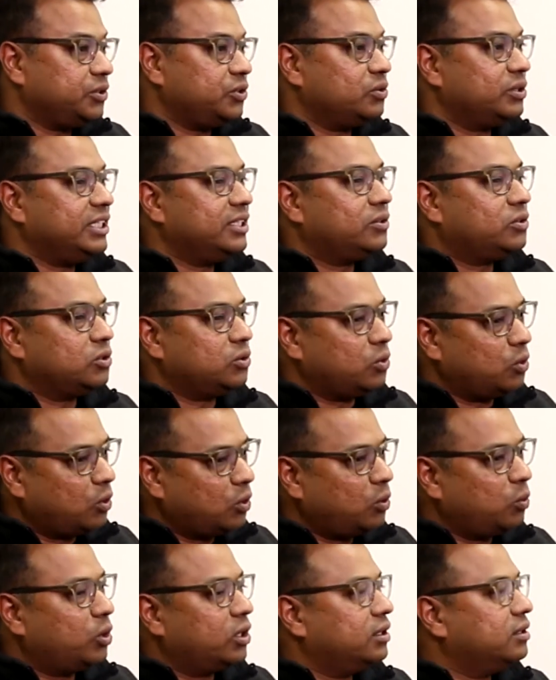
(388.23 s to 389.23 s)
You need to
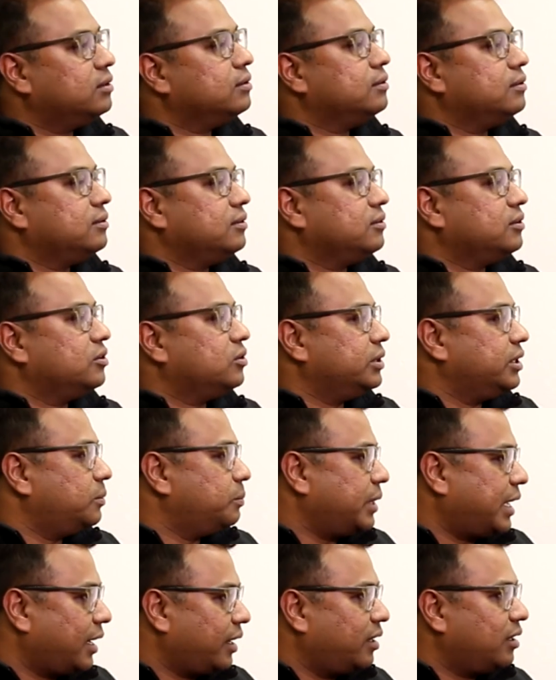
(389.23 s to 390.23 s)
know what you know their
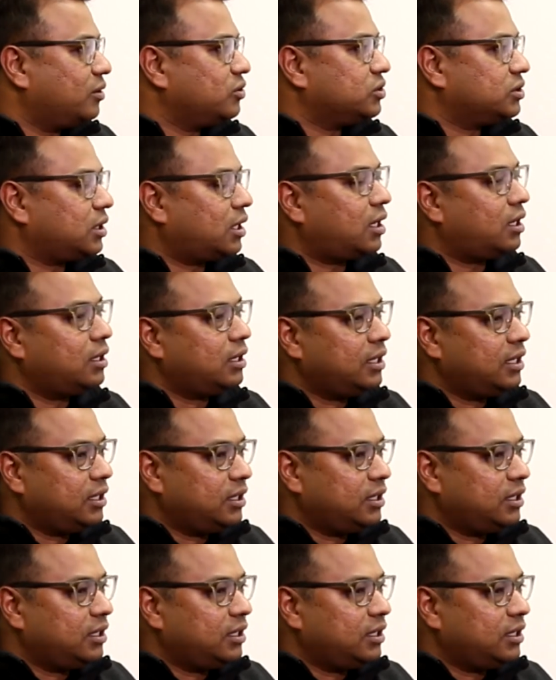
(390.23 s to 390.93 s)
backgrounds are.